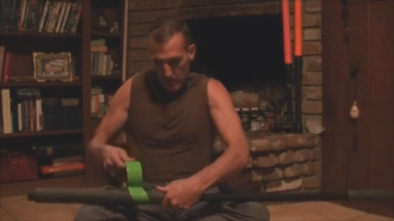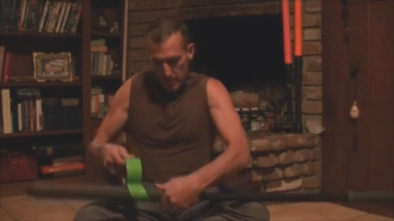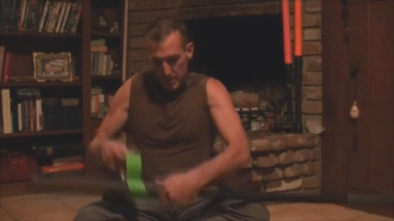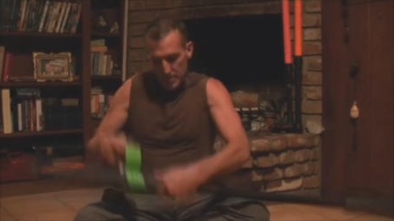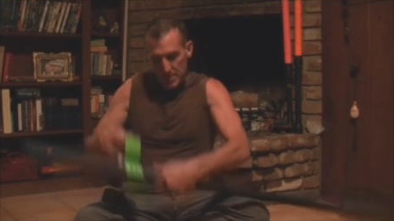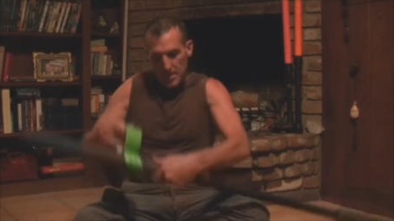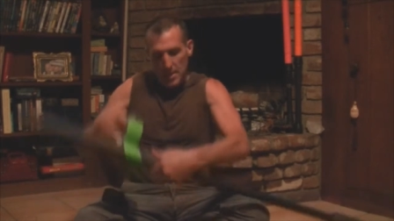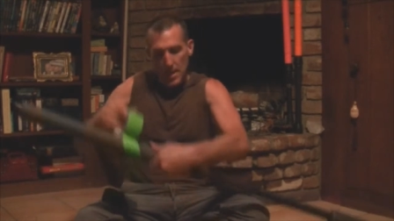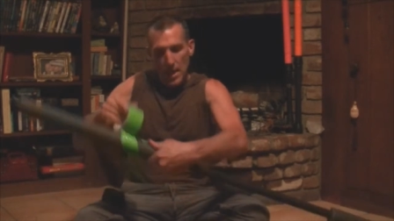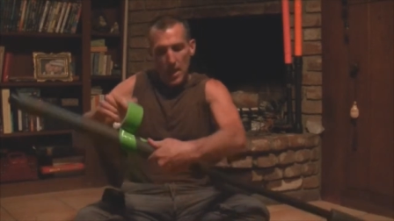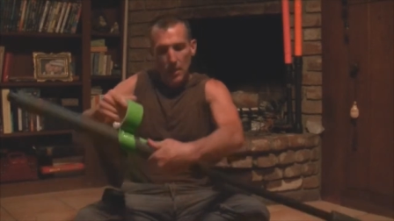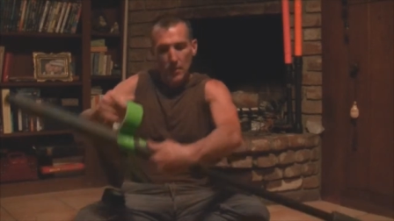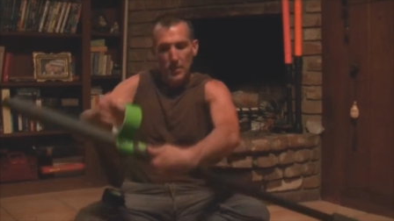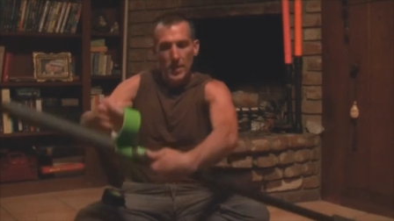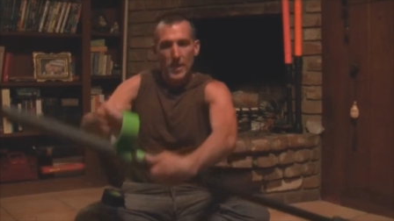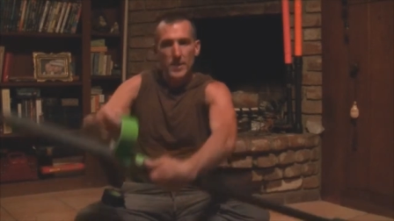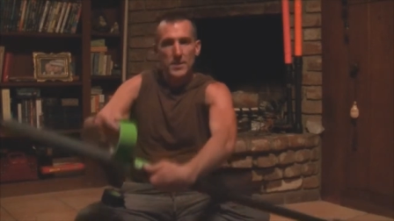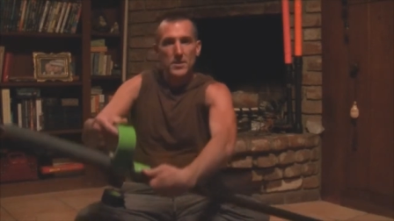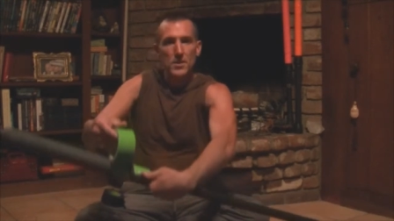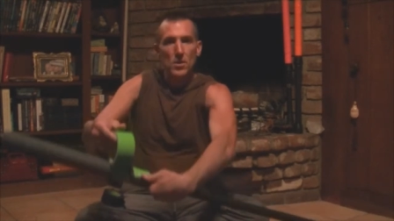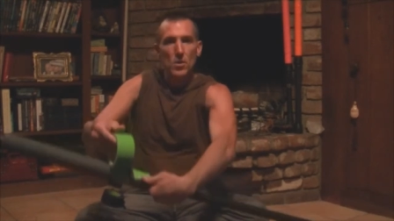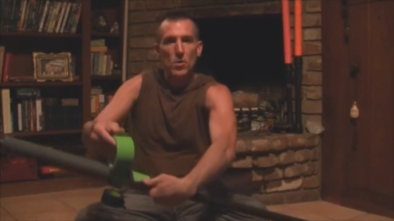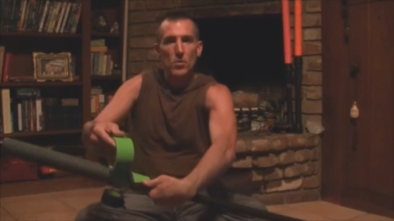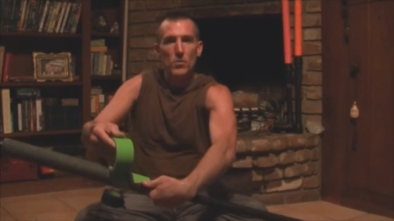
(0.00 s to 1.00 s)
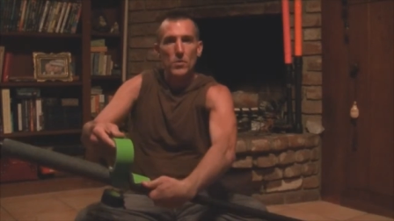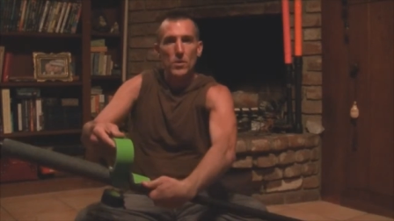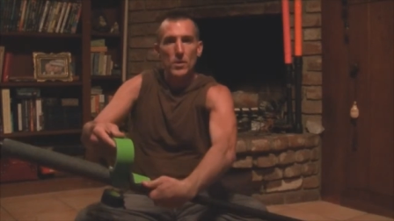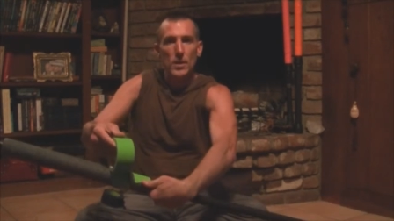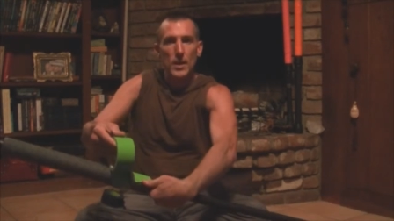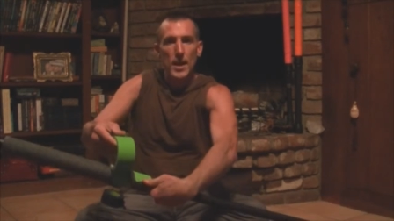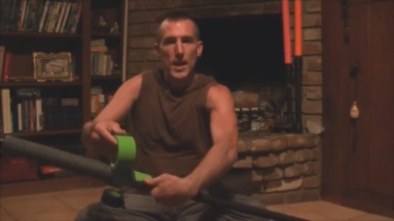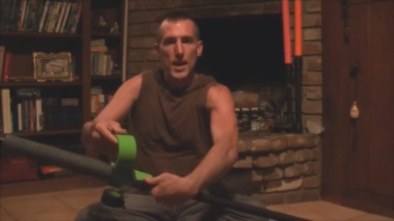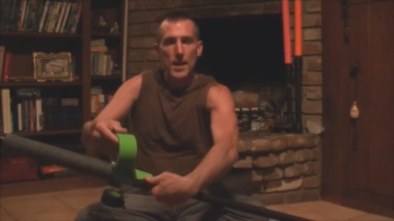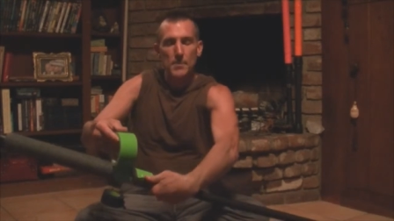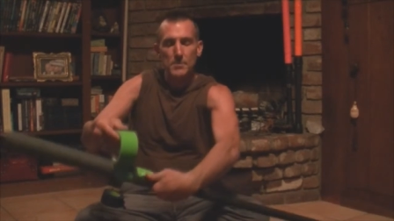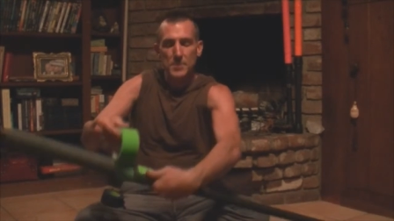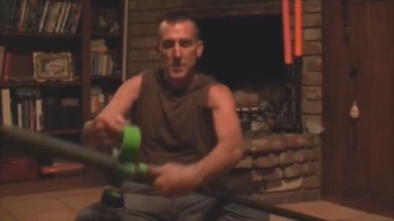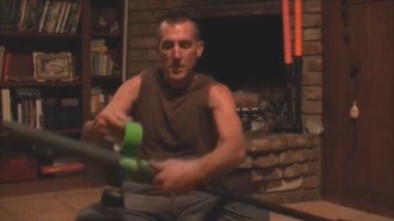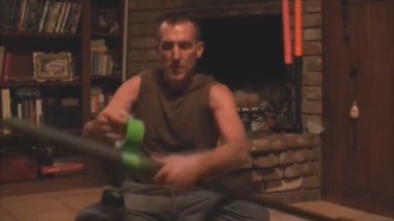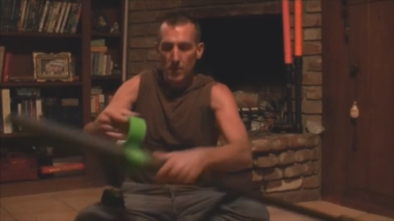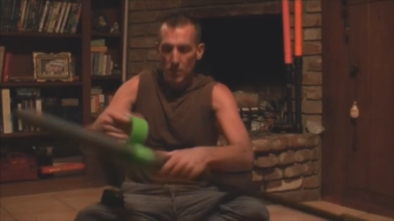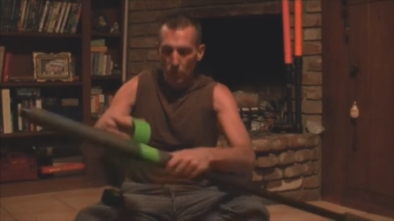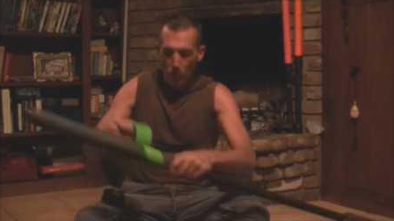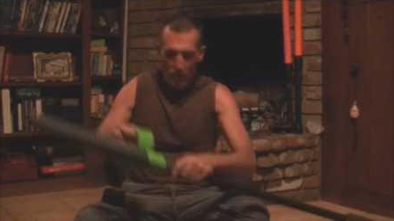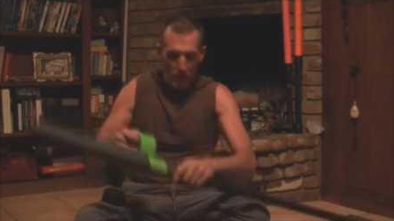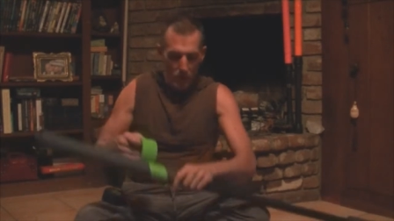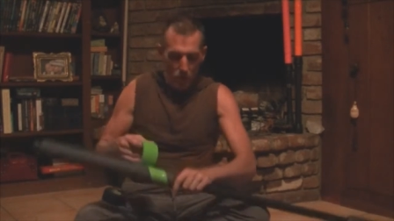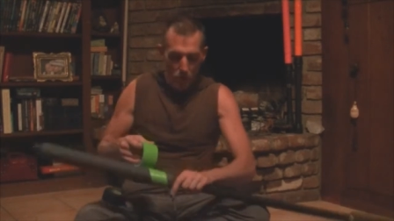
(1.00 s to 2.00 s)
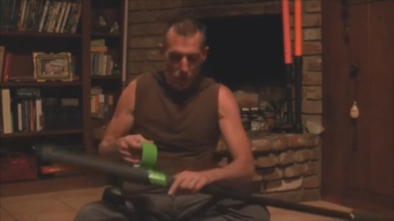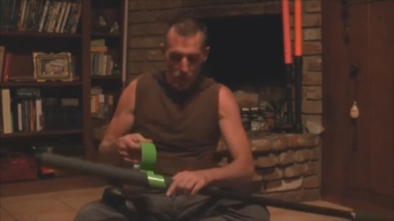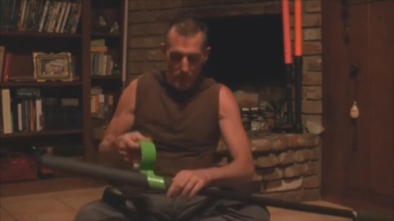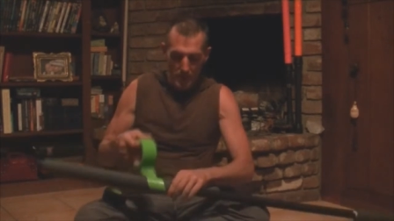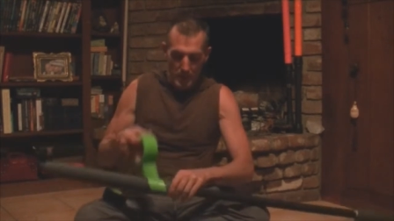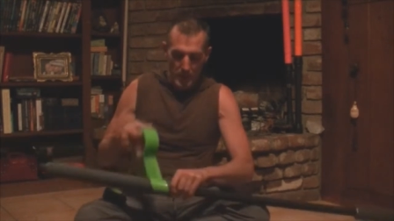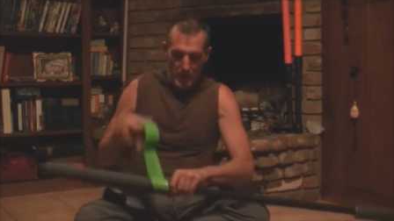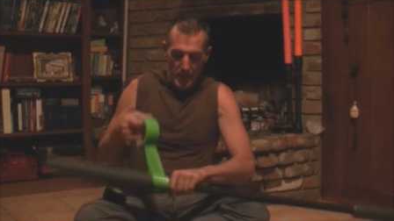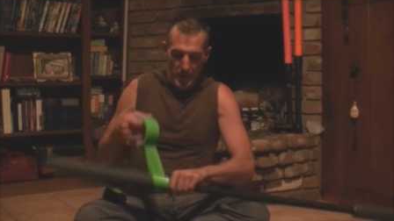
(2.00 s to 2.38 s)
see how that's overlapped? We don't want